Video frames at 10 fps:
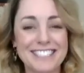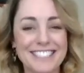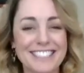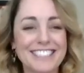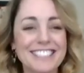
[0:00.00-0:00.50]

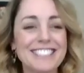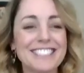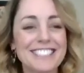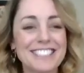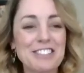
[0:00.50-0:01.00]

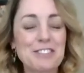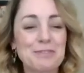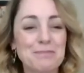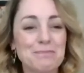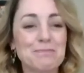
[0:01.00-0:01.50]

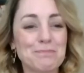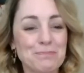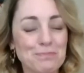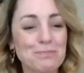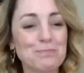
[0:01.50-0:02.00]

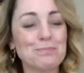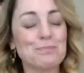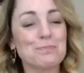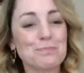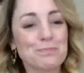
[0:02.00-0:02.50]

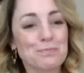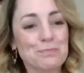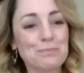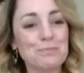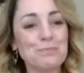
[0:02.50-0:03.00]

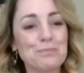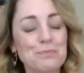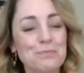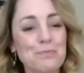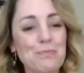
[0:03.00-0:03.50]

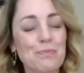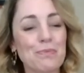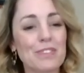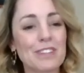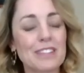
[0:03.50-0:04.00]

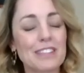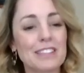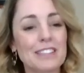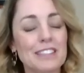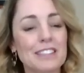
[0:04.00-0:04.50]

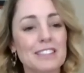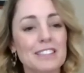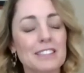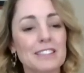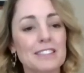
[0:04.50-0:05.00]

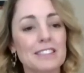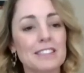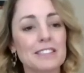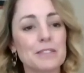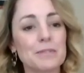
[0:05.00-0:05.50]

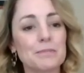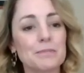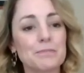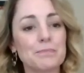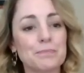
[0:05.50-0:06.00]

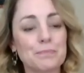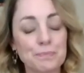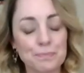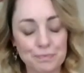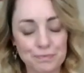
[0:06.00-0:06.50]

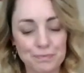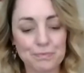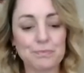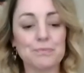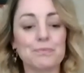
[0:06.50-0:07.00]

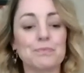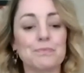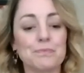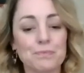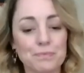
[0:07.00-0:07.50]

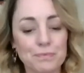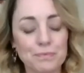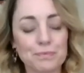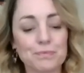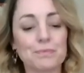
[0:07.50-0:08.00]
This person isn't speaking.